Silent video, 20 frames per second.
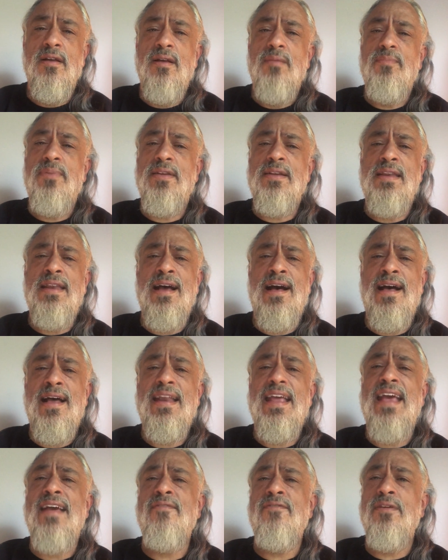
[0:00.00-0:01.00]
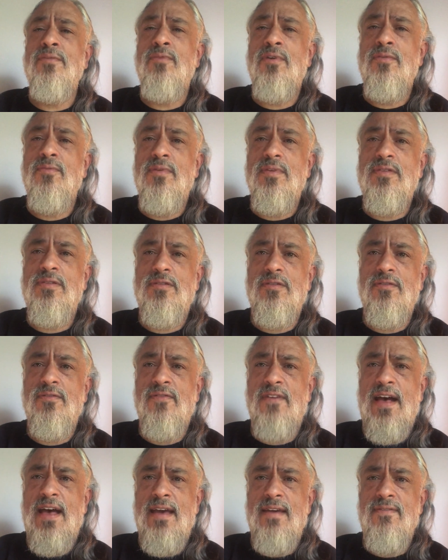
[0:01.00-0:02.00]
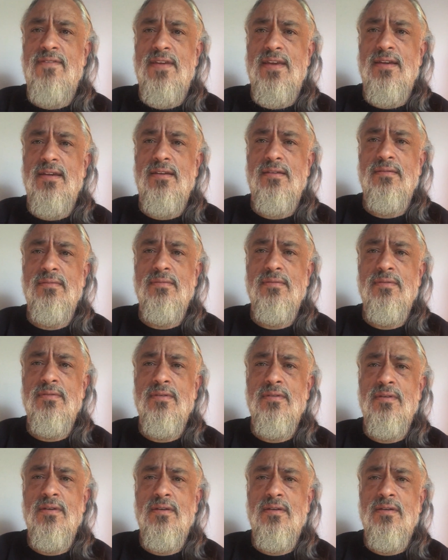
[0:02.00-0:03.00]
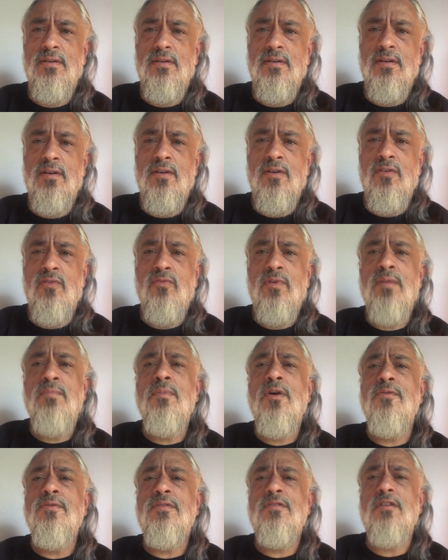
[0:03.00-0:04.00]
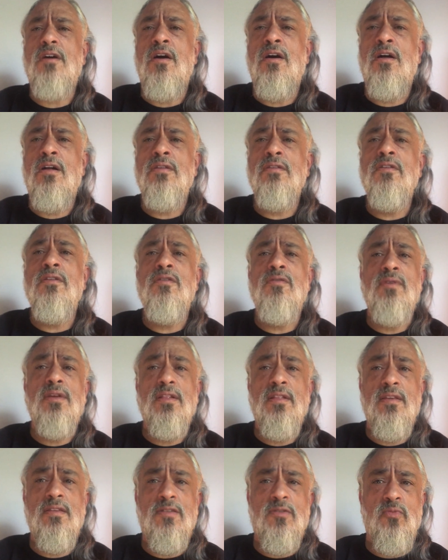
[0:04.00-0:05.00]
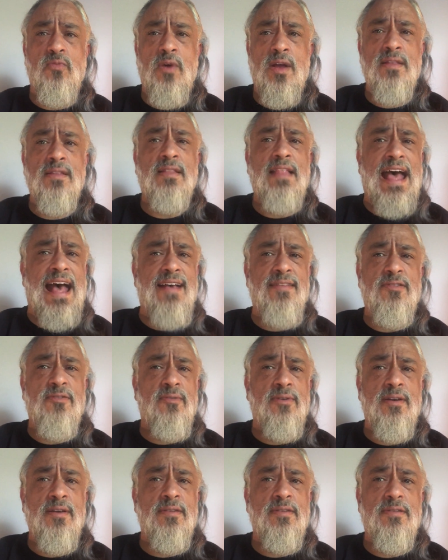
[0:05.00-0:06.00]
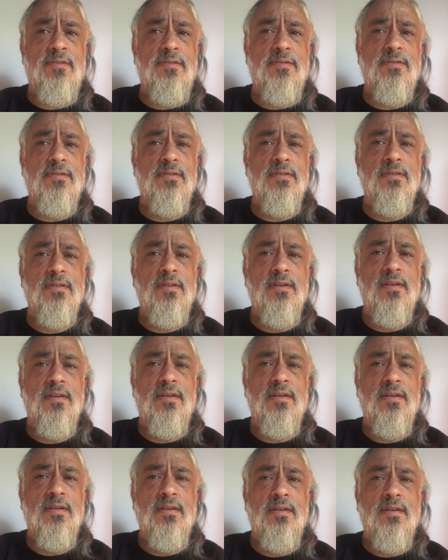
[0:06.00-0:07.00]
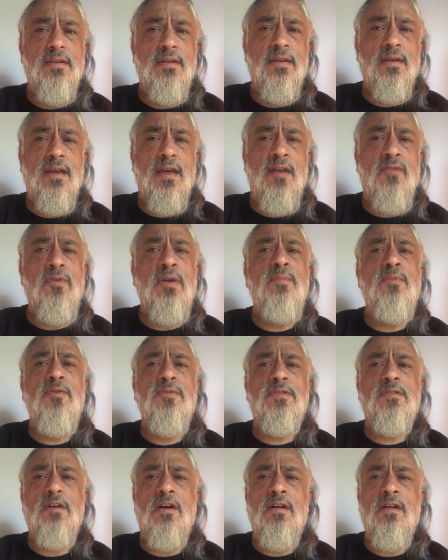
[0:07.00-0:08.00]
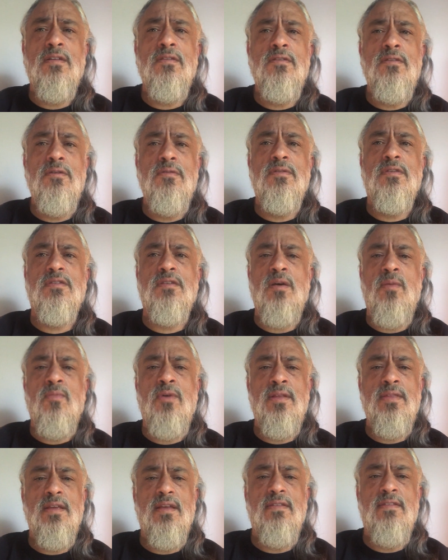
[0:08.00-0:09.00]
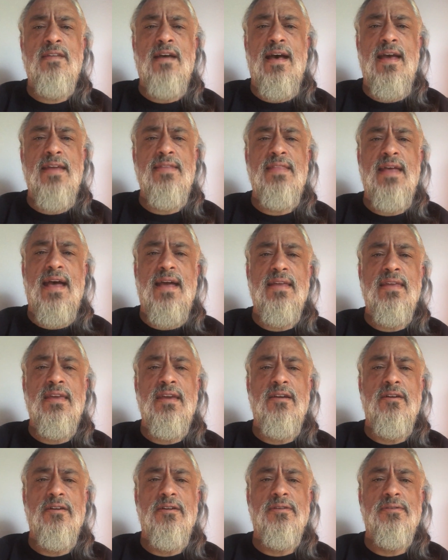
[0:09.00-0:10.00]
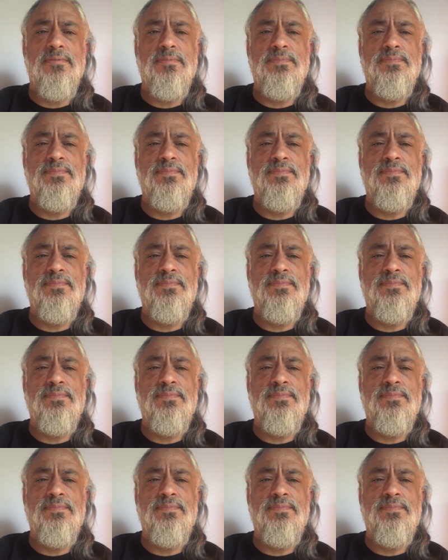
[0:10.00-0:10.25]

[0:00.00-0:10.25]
But not everyone was surviving. We most all knew at least one Lazarus, and we most all knew someone that died that year.